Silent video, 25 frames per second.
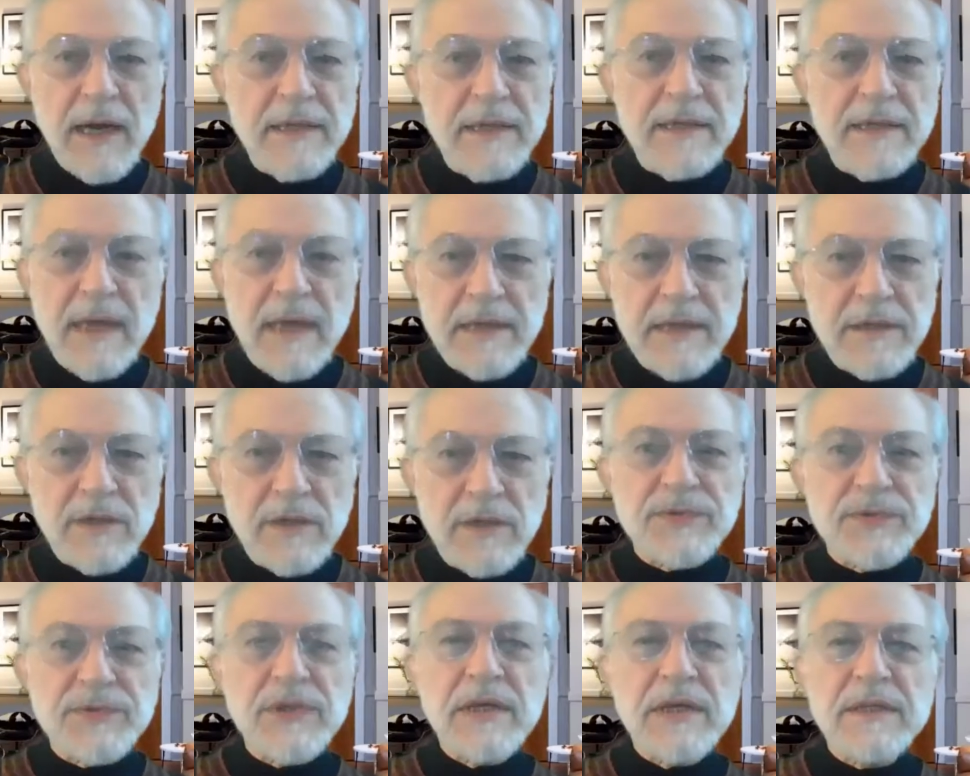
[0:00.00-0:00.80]
I
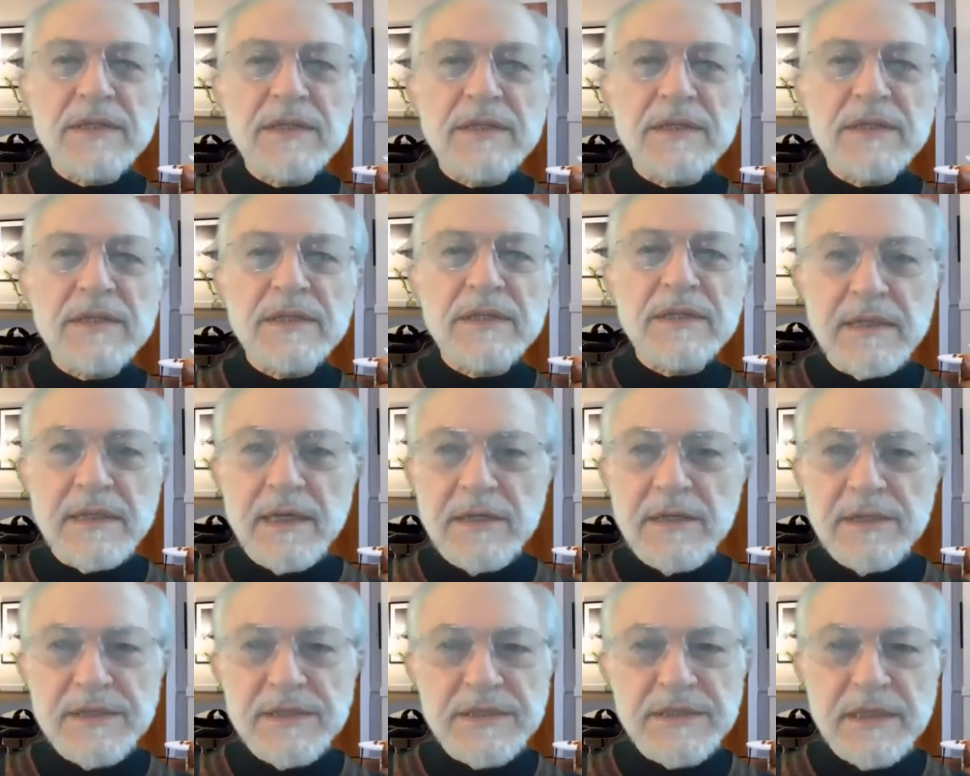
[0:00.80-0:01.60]
don't think that
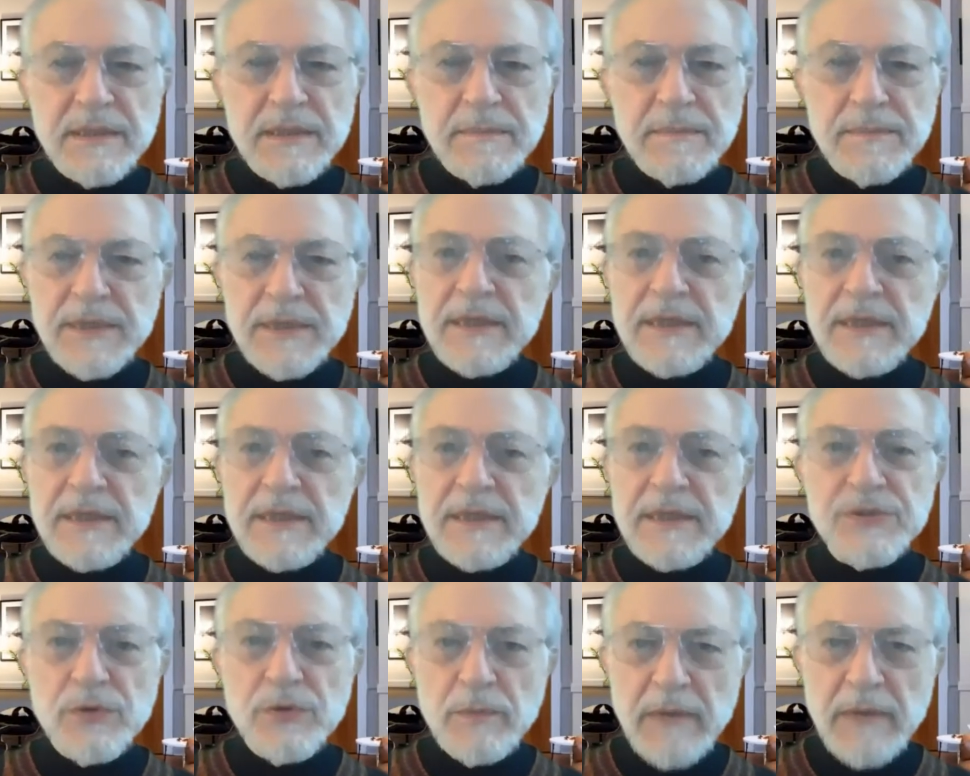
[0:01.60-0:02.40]
there's a big
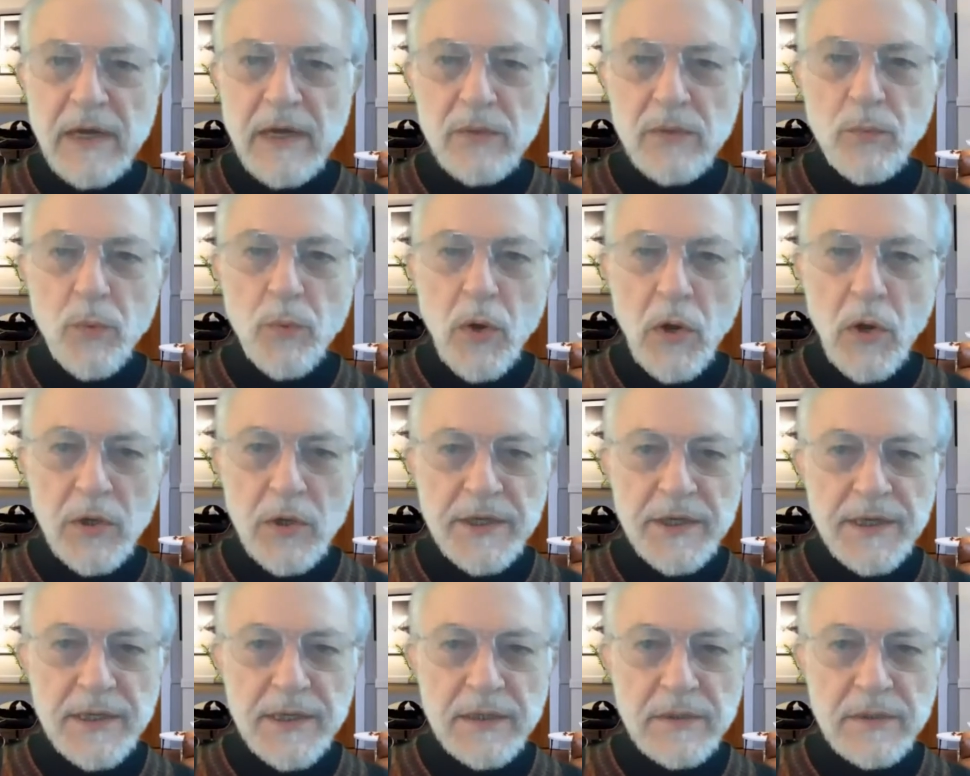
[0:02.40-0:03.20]
issue about
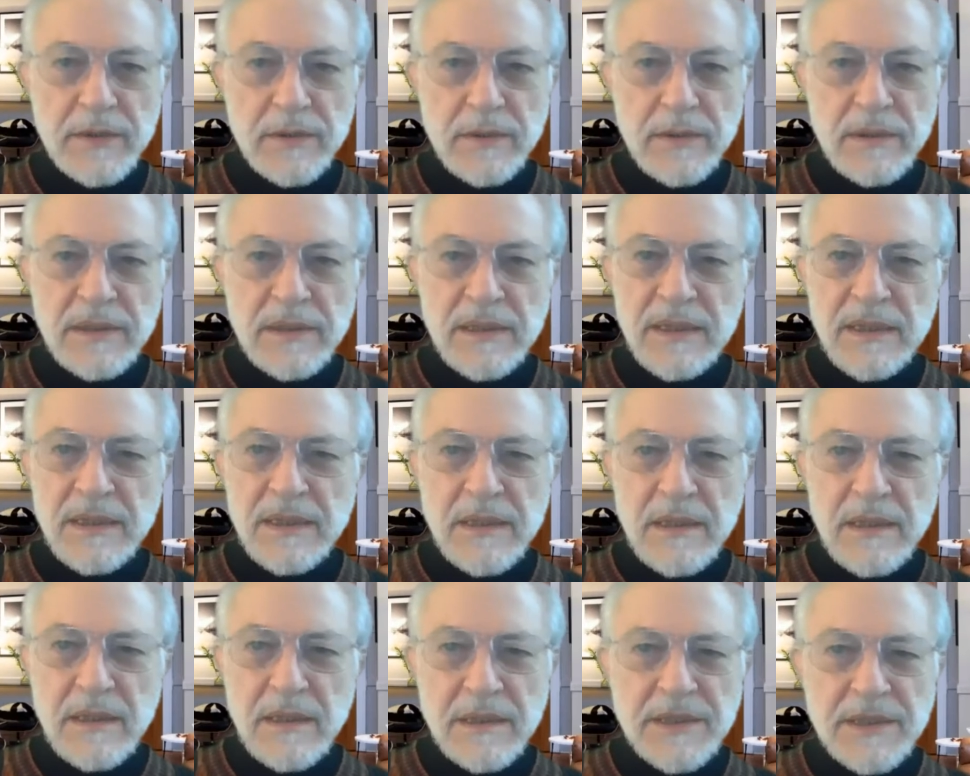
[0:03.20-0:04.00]
walking or
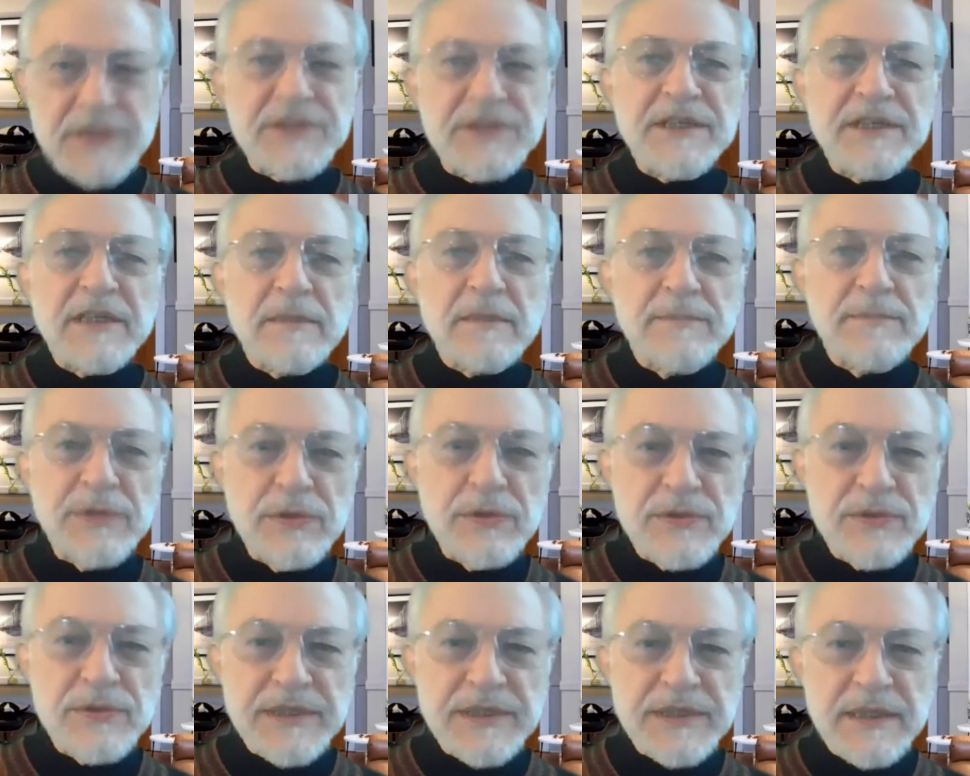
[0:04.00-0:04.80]
listening to
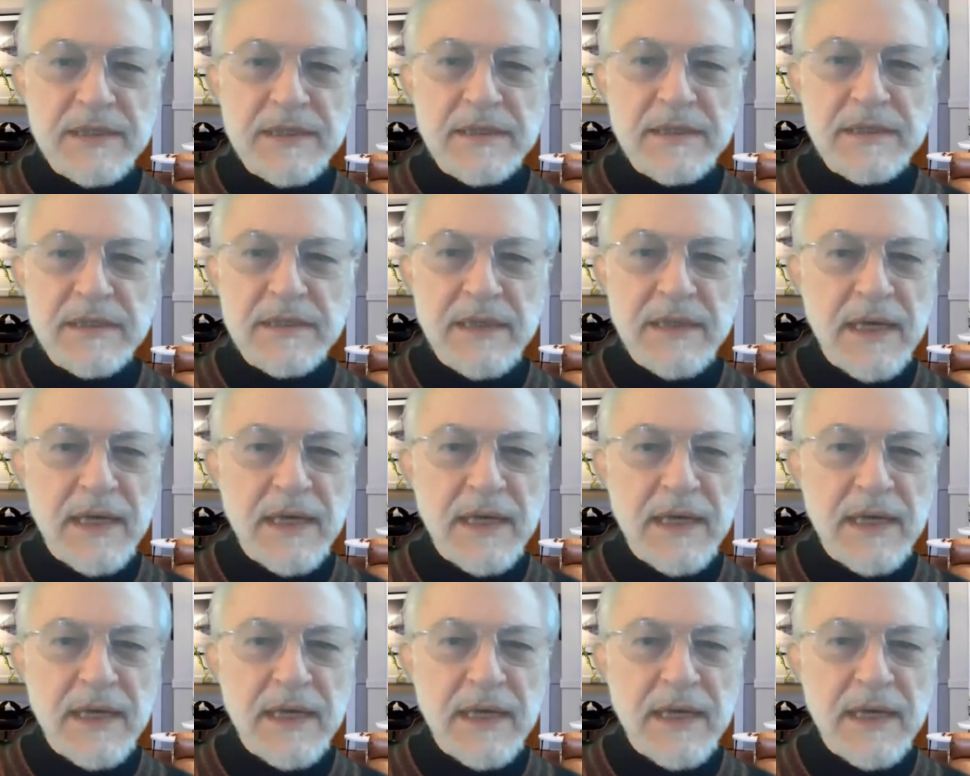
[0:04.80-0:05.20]
music,